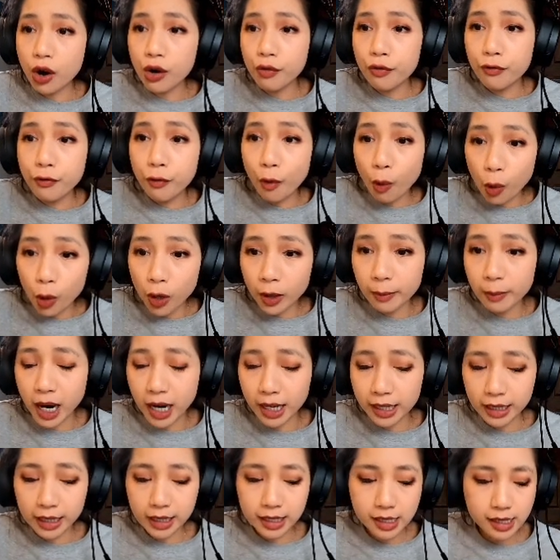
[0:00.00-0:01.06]
4
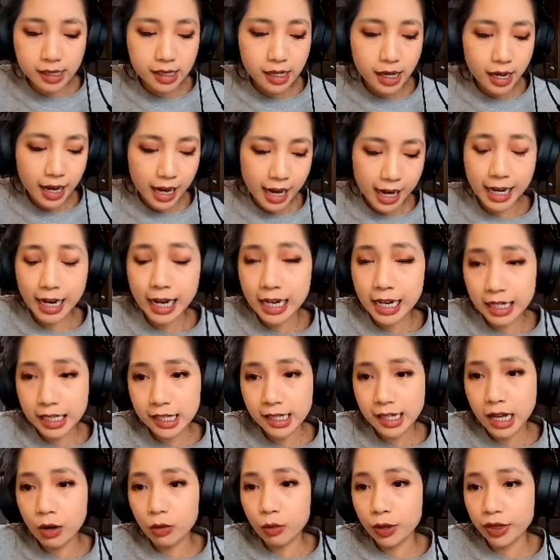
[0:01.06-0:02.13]
minus and cancel
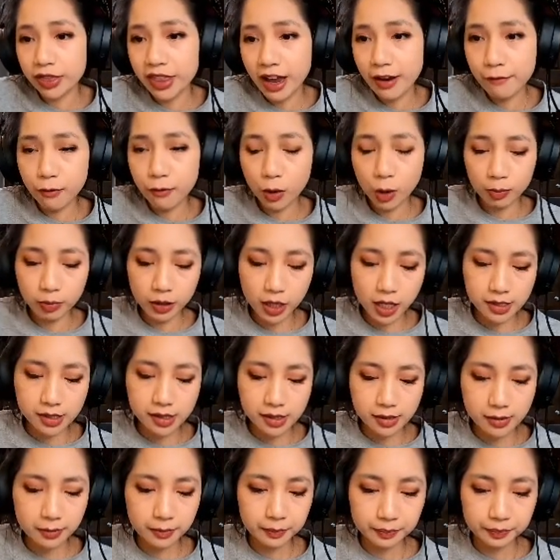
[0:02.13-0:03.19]
out with that 4 plus.
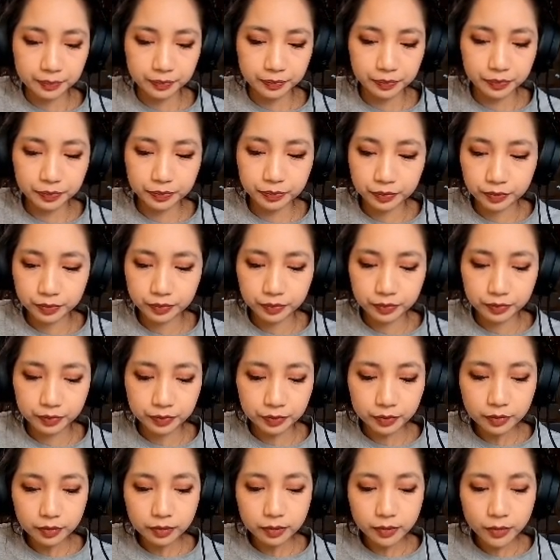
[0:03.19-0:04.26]

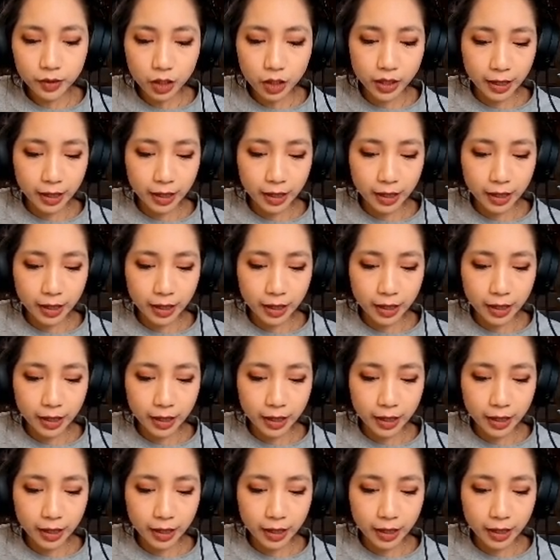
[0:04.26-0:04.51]
Okay,